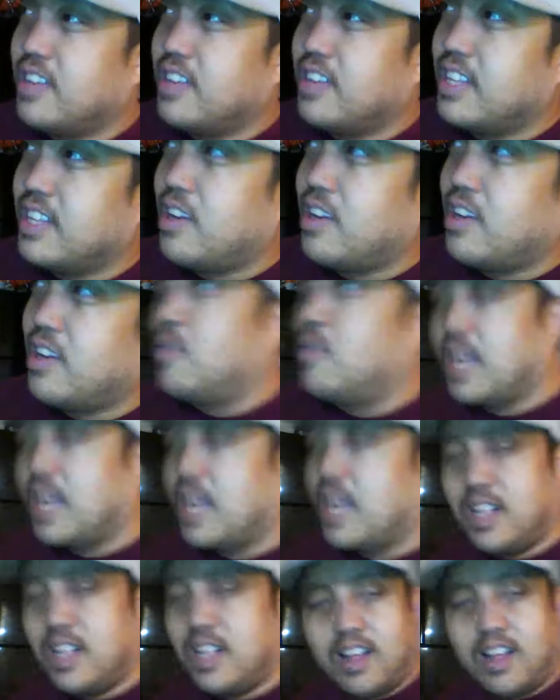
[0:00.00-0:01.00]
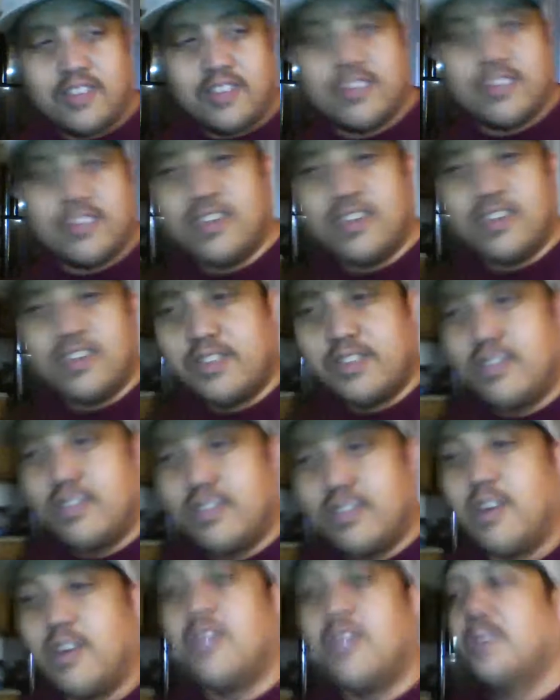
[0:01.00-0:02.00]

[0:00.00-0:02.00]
the hallway closet. So,